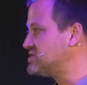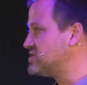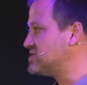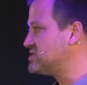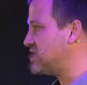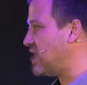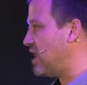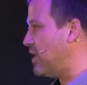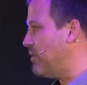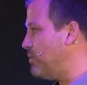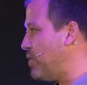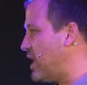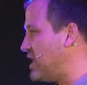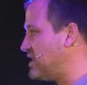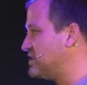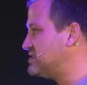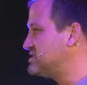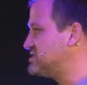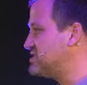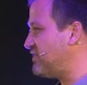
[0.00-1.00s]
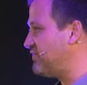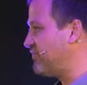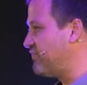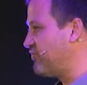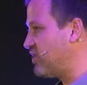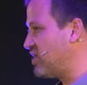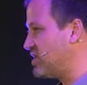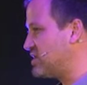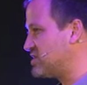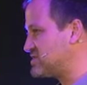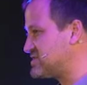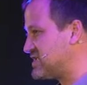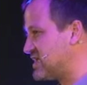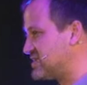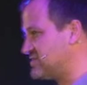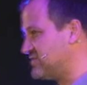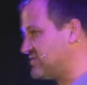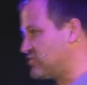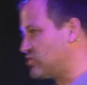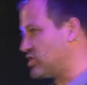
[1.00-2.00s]
you to embed a different
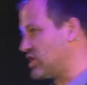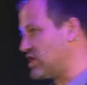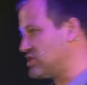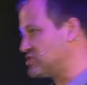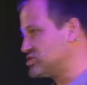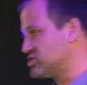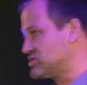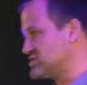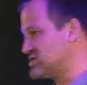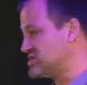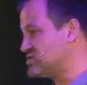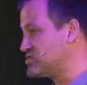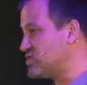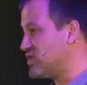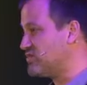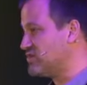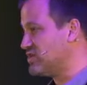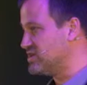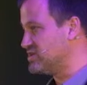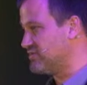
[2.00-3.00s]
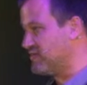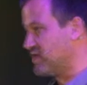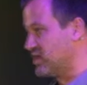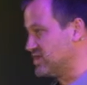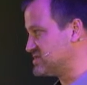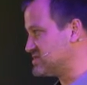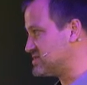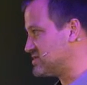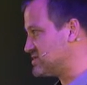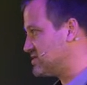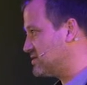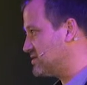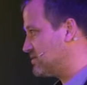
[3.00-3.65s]
set of credentials into every device.